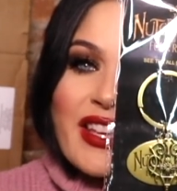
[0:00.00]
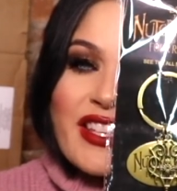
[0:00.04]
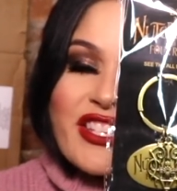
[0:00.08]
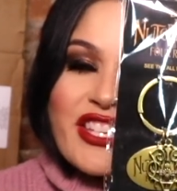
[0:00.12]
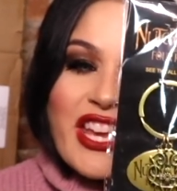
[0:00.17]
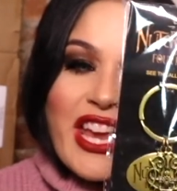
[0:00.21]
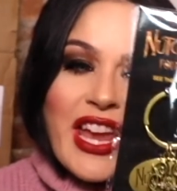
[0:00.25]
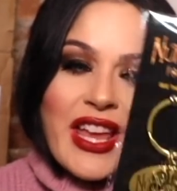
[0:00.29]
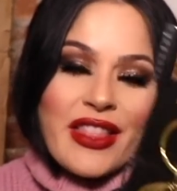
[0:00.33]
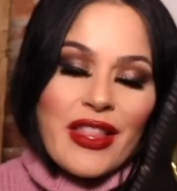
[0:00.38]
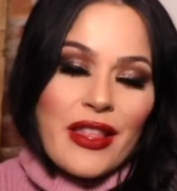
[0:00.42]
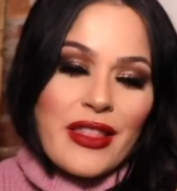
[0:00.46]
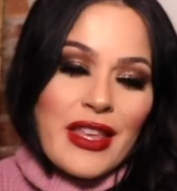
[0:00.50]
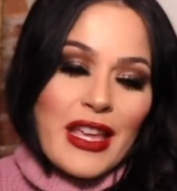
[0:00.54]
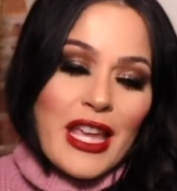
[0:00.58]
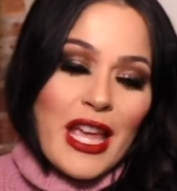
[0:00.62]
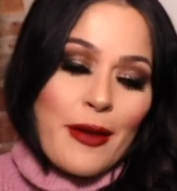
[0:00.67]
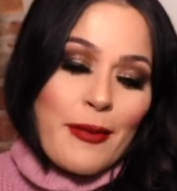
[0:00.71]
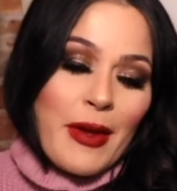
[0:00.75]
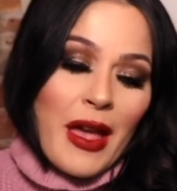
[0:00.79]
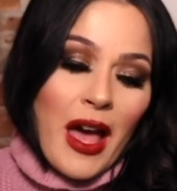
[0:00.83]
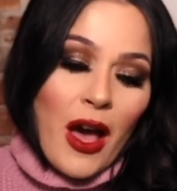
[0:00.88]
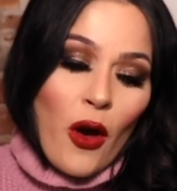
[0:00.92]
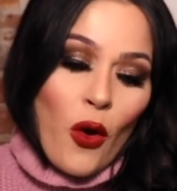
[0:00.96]
chain that they
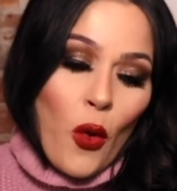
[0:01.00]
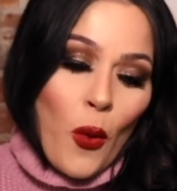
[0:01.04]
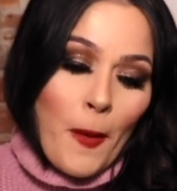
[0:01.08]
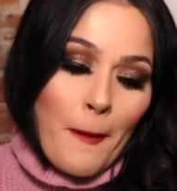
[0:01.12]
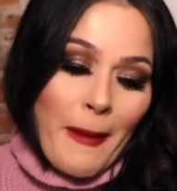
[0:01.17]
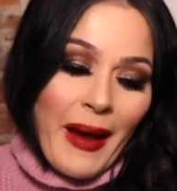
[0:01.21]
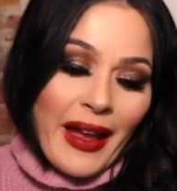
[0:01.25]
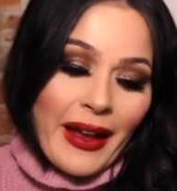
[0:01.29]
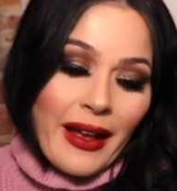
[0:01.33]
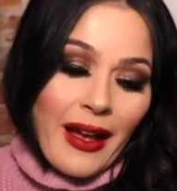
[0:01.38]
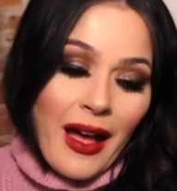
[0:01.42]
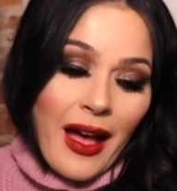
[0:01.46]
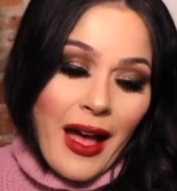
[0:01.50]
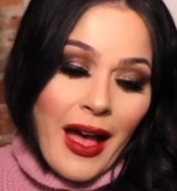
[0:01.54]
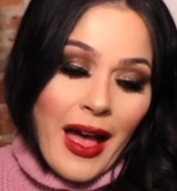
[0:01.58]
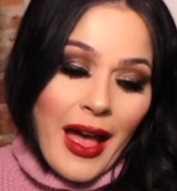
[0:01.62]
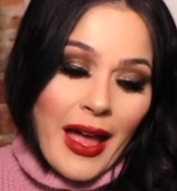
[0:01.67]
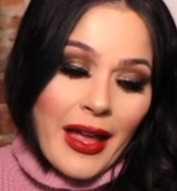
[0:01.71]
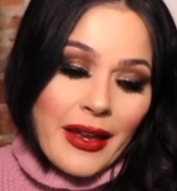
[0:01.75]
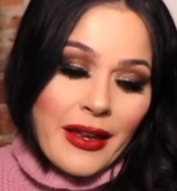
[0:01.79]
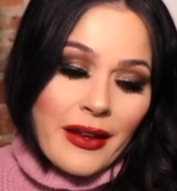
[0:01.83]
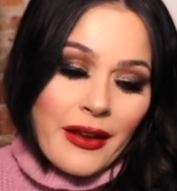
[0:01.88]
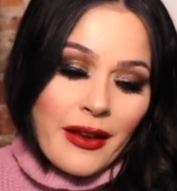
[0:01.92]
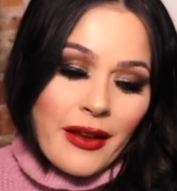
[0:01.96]
gave me oh my
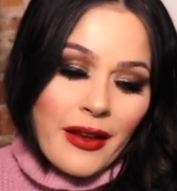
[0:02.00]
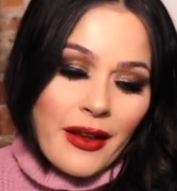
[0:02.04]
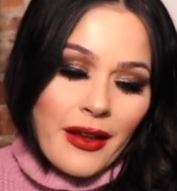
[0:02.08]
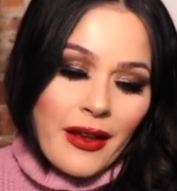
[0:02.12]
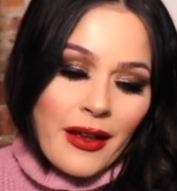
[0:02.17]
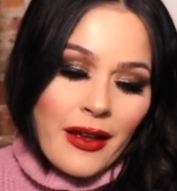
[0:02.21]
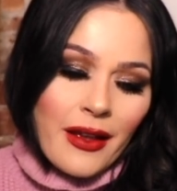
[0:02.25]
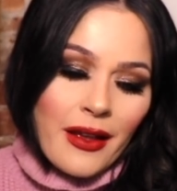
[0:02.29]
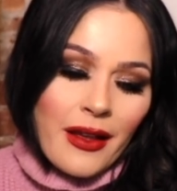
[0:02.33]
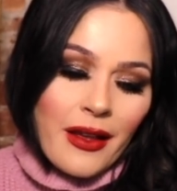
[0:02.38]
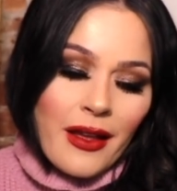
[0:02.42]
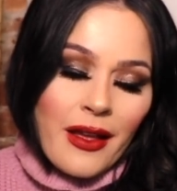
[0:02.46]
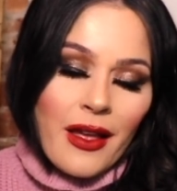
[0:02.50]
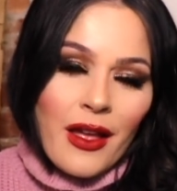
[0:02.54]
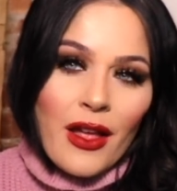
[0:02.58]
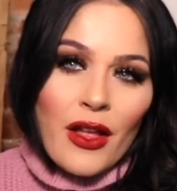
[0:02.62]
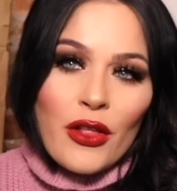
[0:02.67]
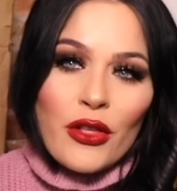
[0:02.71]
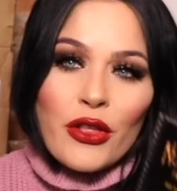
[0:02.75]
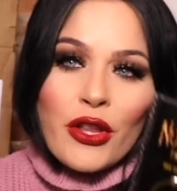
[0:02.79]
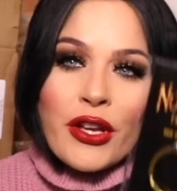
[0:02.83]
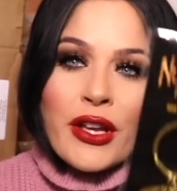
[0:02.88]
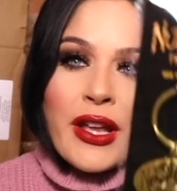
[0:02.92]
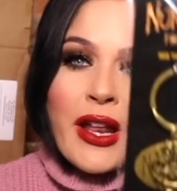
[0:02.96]
god
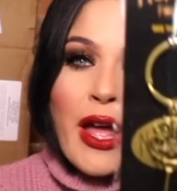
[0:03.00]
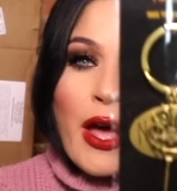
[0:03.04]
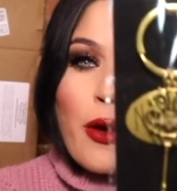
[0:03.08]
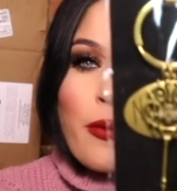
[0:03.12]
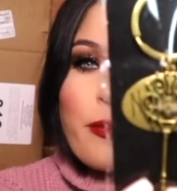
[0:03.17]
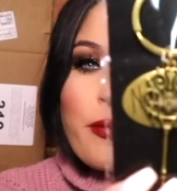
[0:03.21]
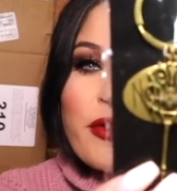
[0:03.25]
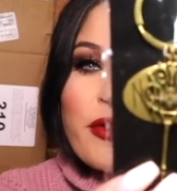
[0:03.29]
look at how